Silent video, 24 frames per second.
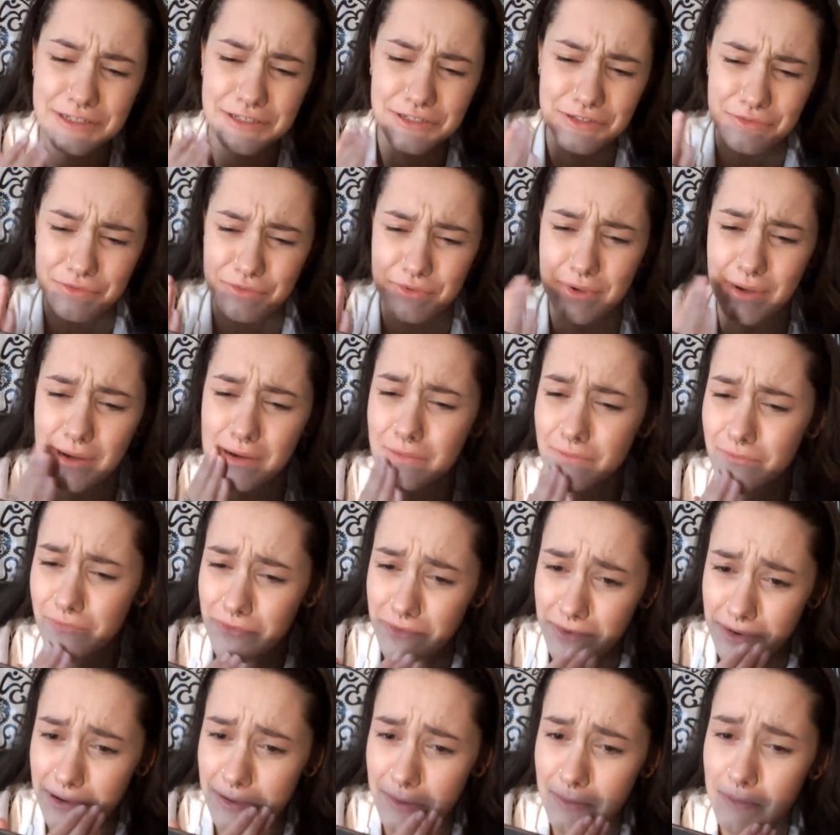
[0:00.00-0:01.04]
you come
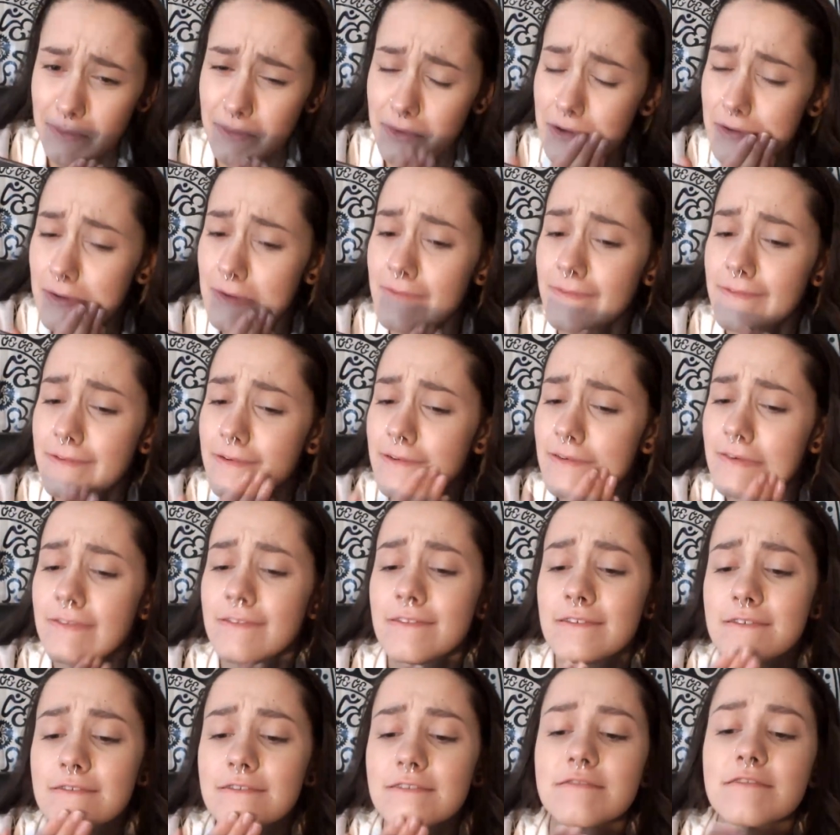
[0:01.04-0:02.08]
from?
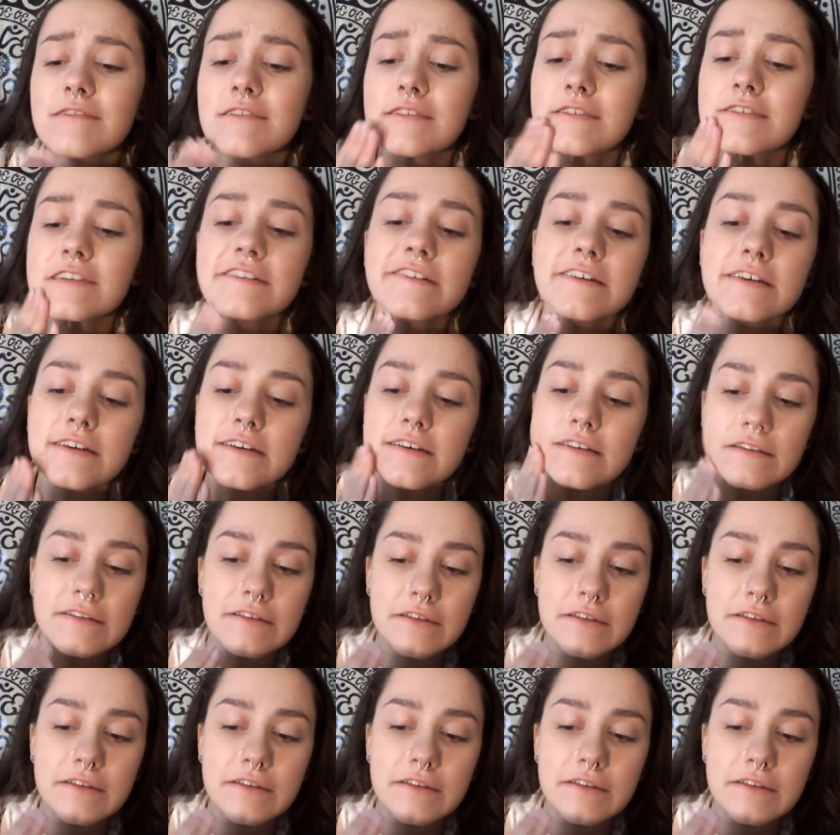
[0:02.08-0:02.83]
God.